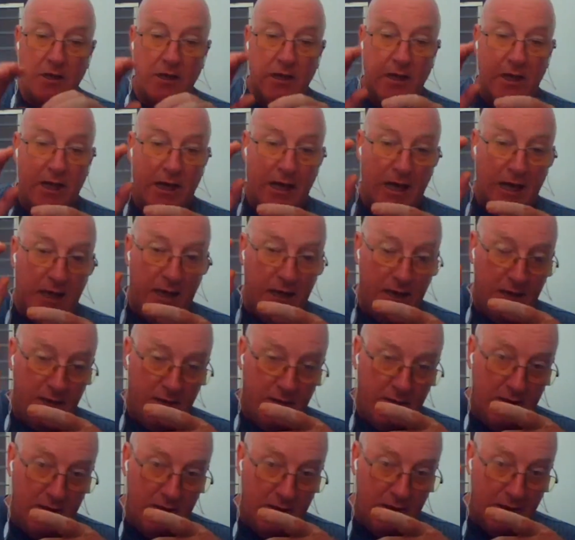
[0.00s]

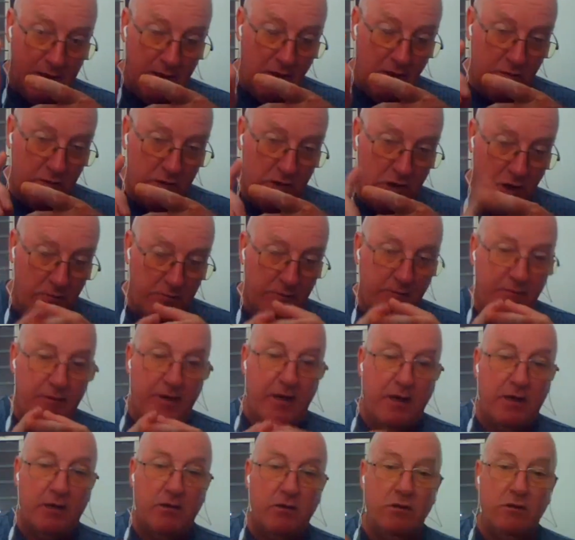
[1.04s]
and on top of
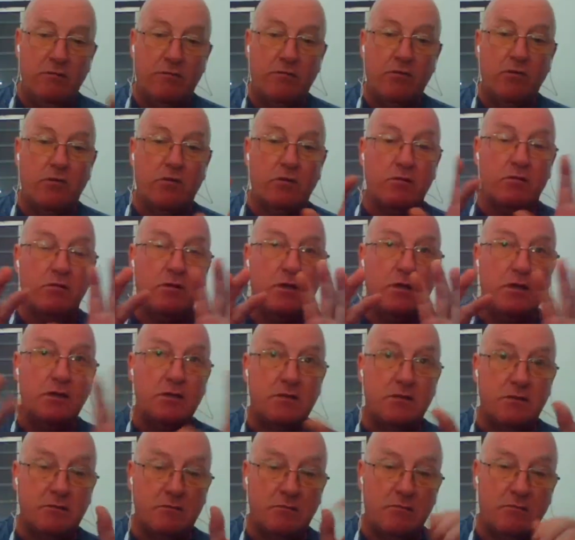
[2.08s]
that you've got
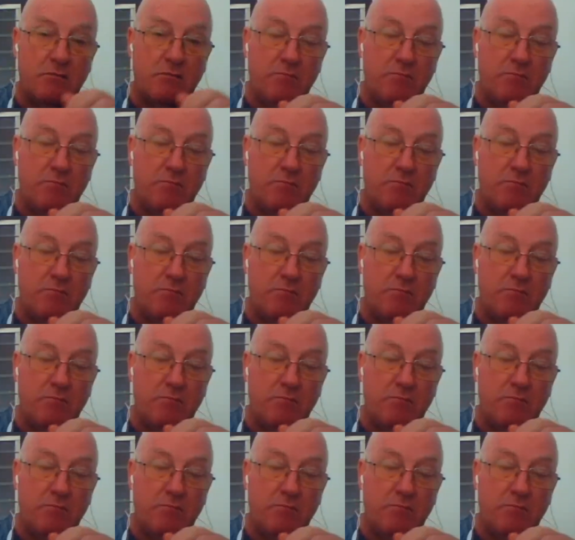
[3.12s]
these